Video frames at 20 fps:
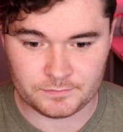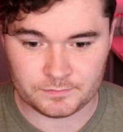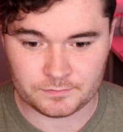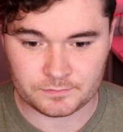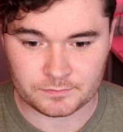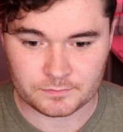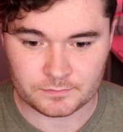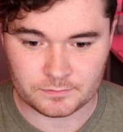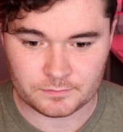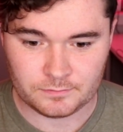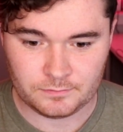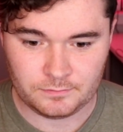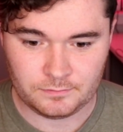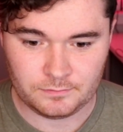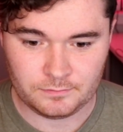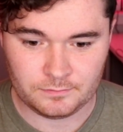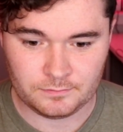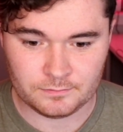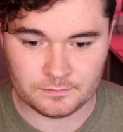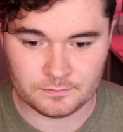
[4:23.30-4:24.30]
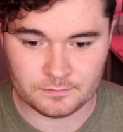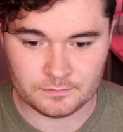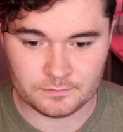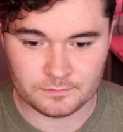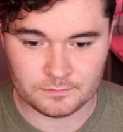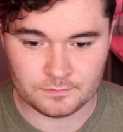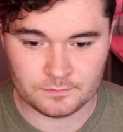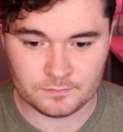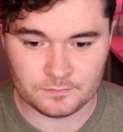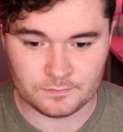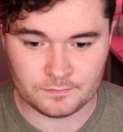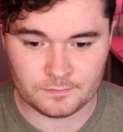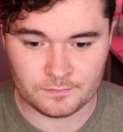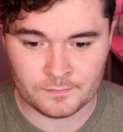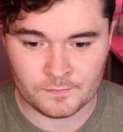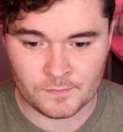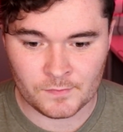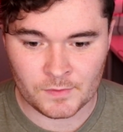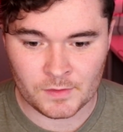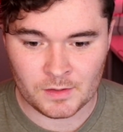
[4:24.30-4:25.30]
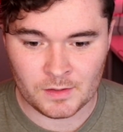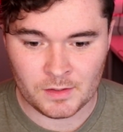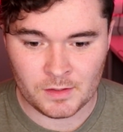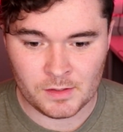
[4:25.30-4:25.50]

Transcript: (silence)